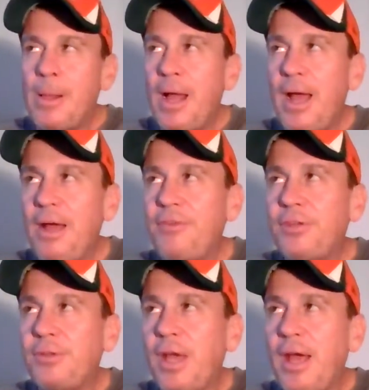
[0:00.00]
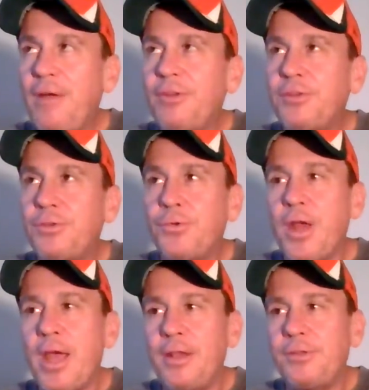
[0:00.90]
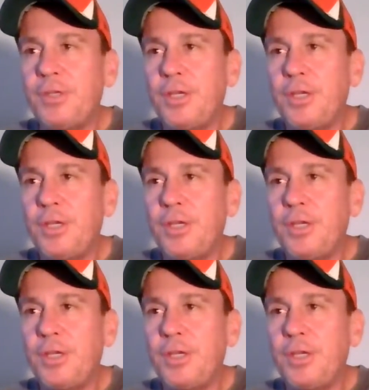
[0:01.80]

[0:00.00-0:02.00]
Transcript: Have a strategy.